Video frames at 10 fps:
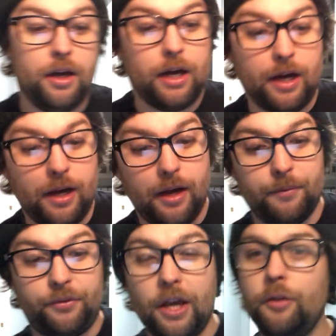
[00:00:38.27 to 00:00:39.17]

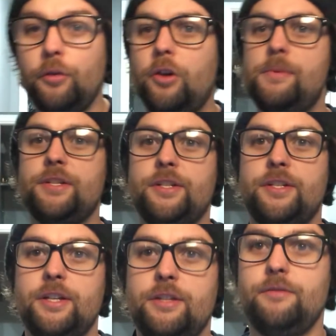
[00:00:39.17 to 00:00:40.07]
Second order of business
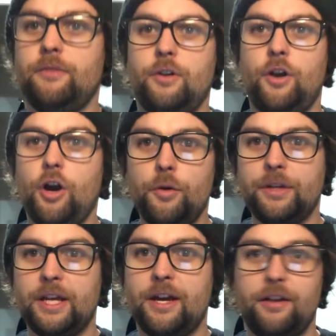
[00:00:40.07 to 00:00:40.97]
is
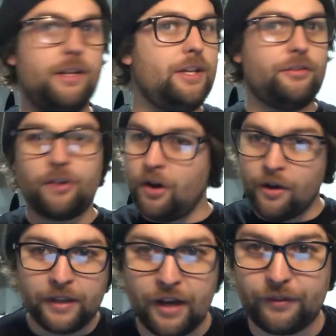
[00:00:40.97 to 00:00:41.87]
Irwindale is
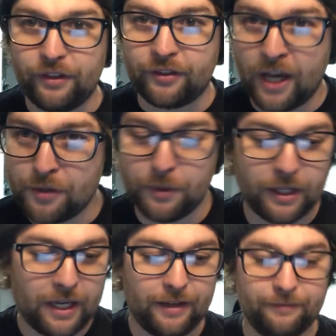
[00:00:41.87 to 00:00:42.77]
on the FD schedule
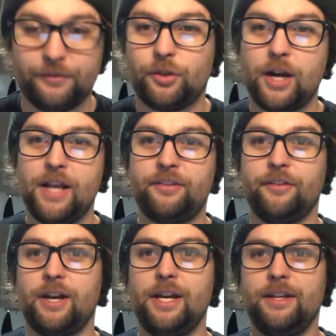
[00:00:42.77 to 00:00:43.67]
again. Crazy,
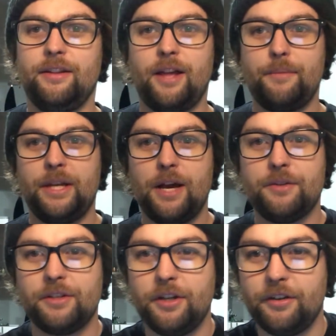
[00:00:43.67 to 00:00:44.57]
right? I mean, I
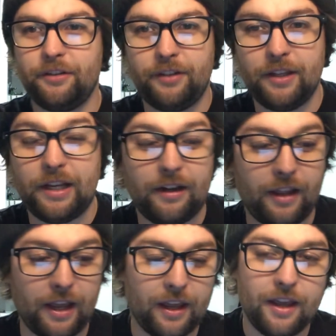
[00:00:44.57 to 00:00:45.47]
was literally sitting there
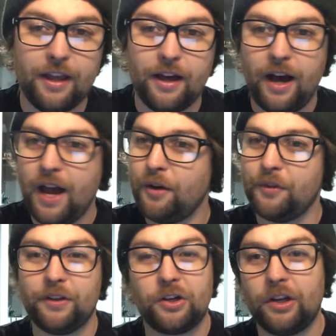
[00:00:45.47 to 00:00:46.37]
like, I don't
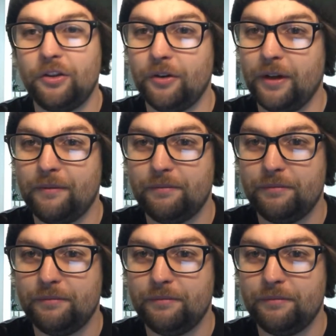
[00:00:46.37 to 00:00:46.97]
think they're going to do it.